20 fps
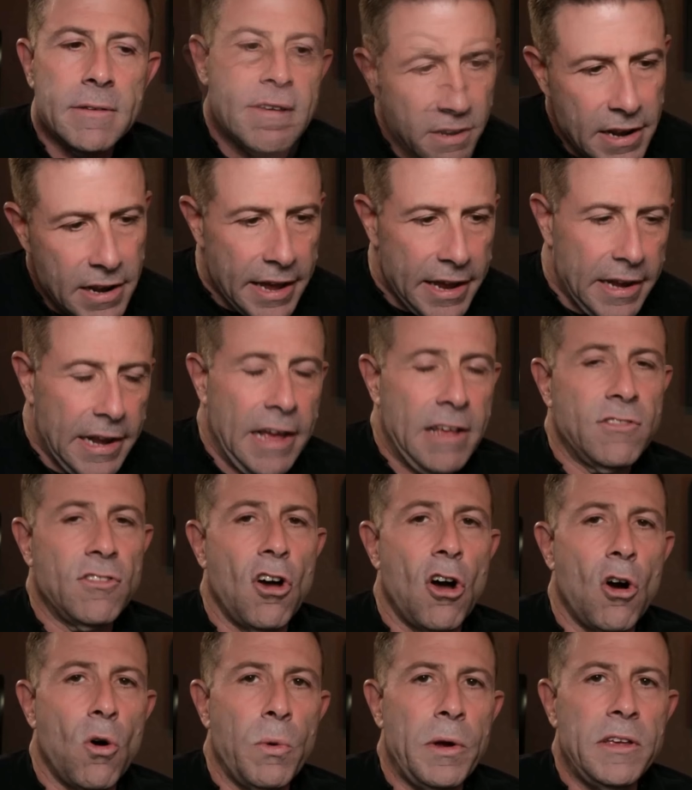Tonight, as
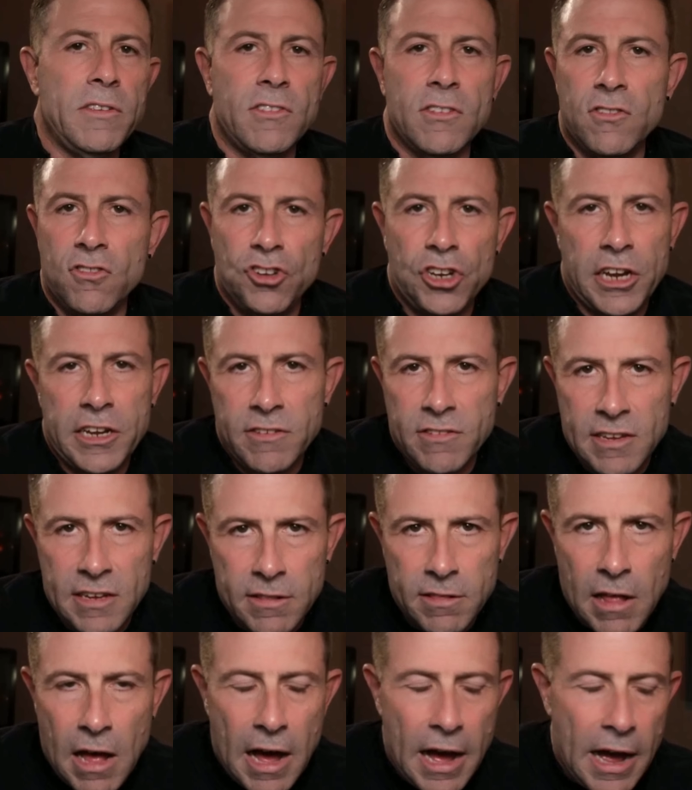always, is
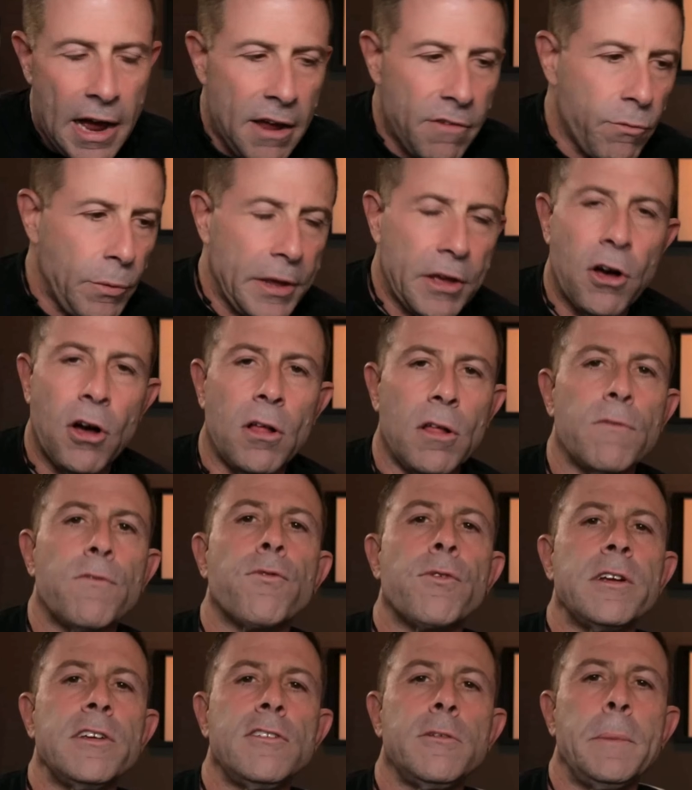JC Live. We call it
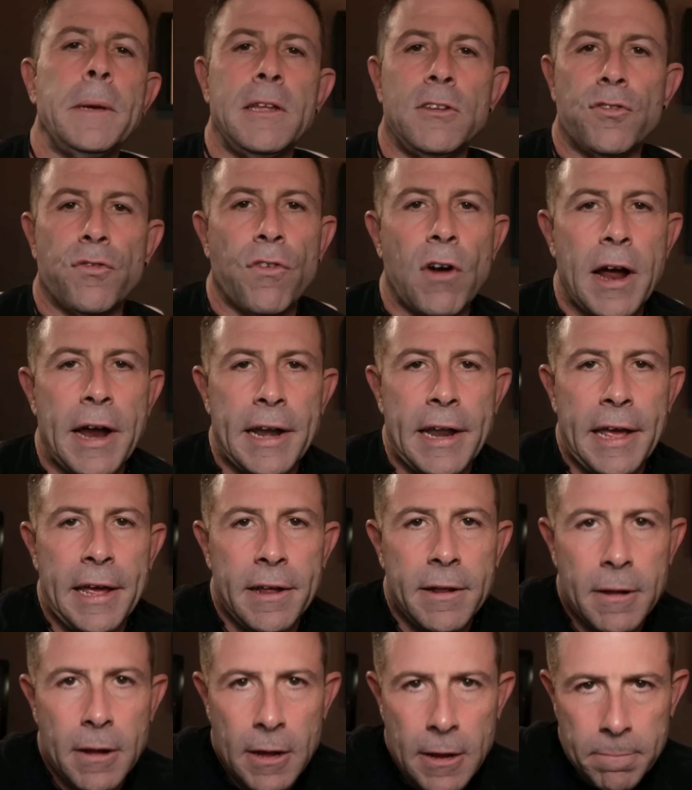Free Speech
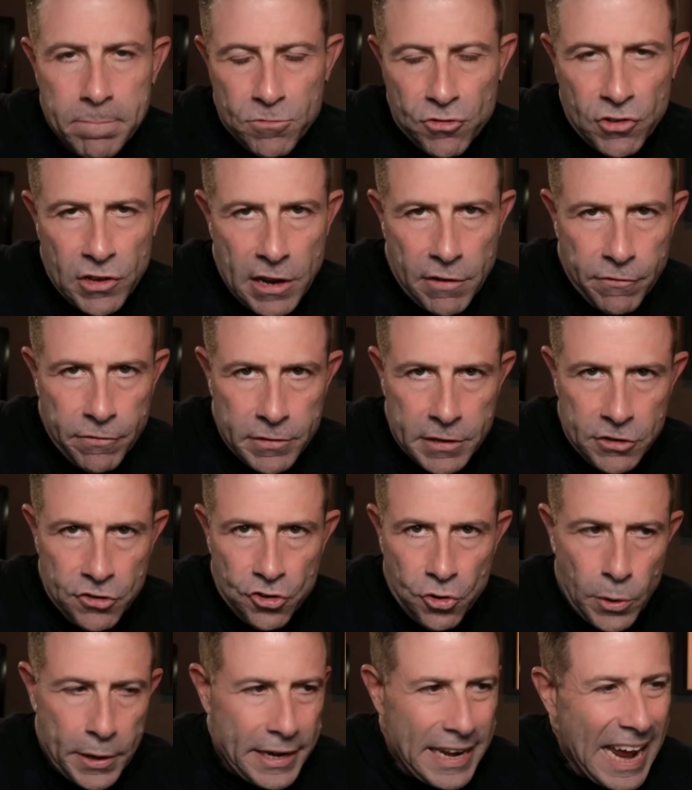Friday. So definitely
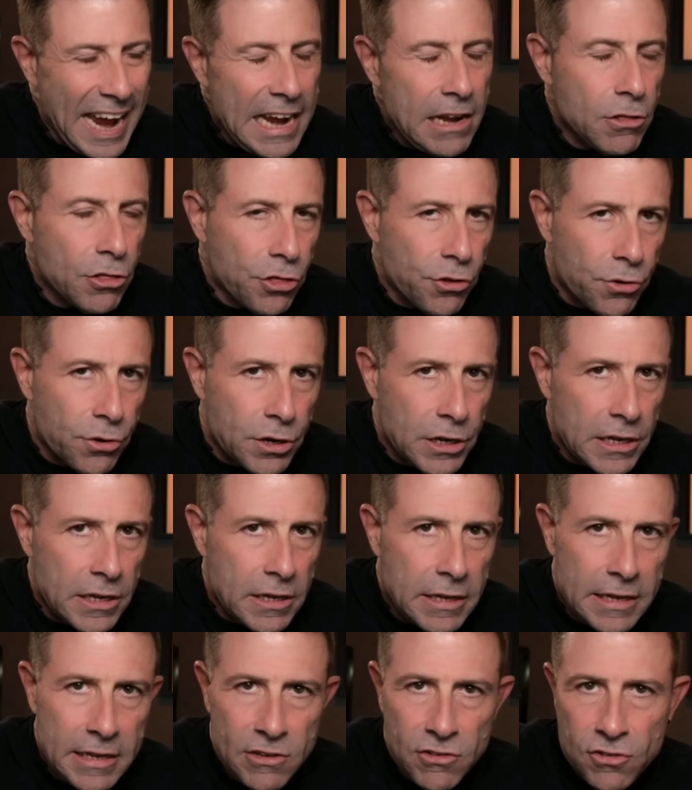join
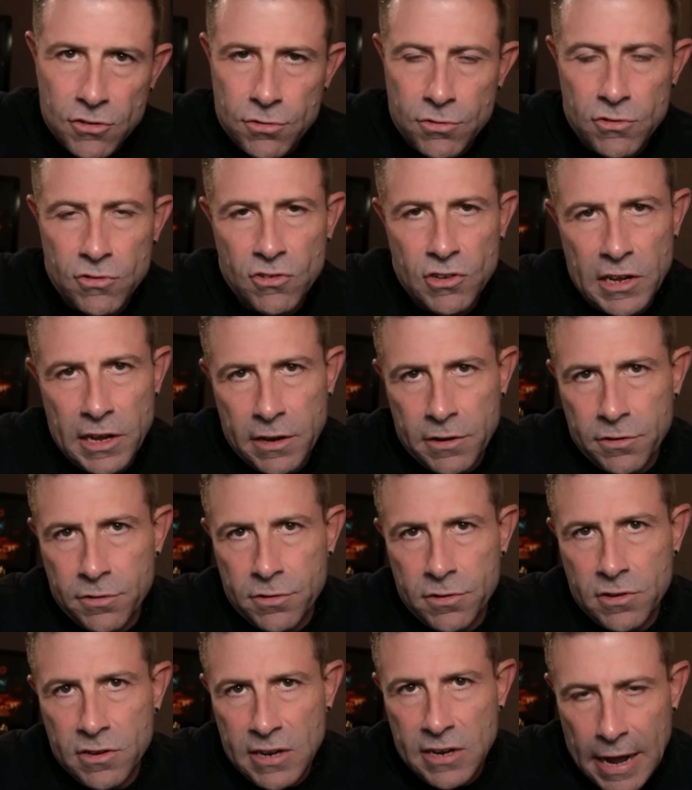8:30 Eastern
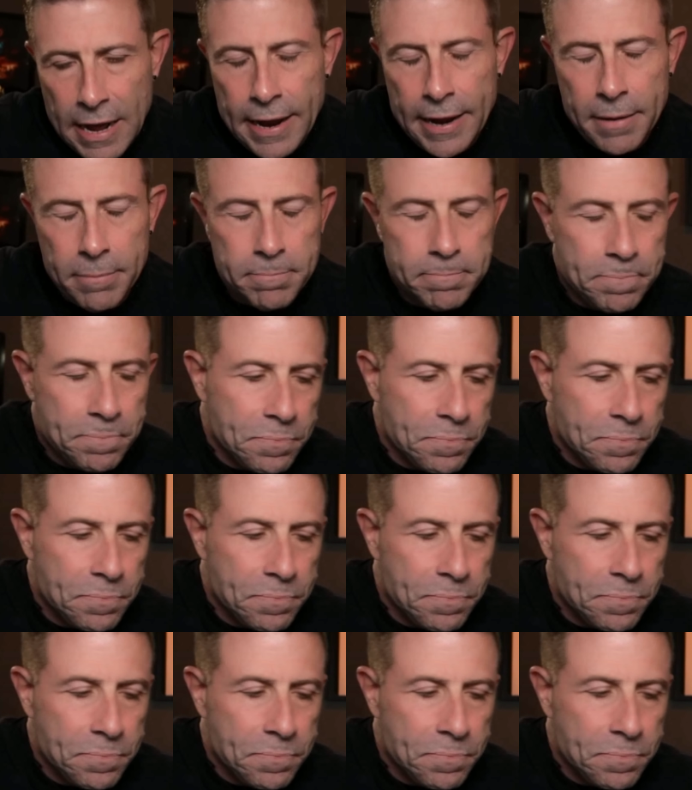Standard Time.